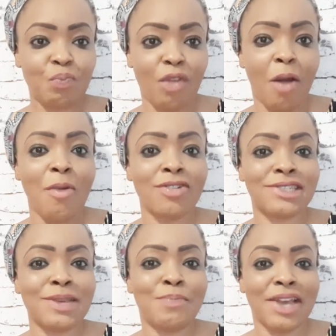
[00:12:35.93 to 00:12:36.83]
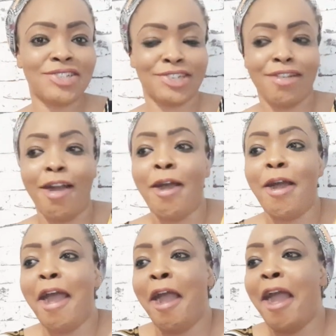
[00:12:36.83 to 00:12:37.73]
I'm gonna see Beshi.
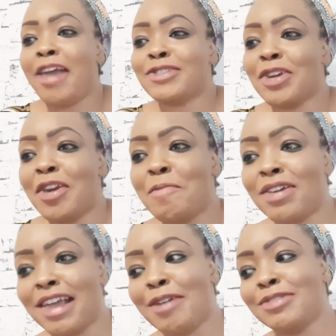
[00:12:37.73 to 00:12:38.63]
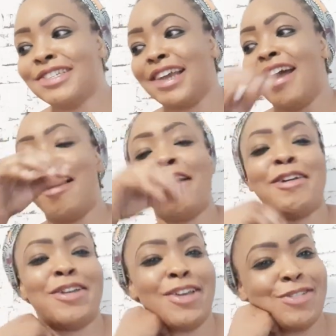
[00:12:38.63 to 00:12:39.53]
Story of motherhood,
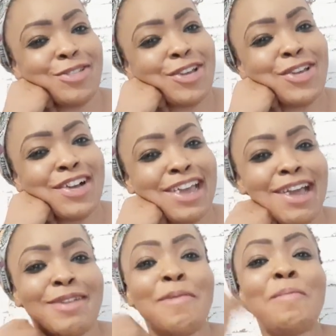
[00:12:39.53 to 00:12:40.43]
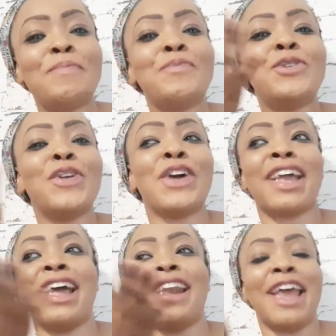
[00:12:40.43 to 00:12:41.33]
child. You know you
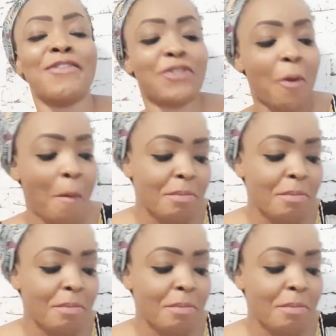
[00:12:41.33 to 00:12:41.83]
get, level.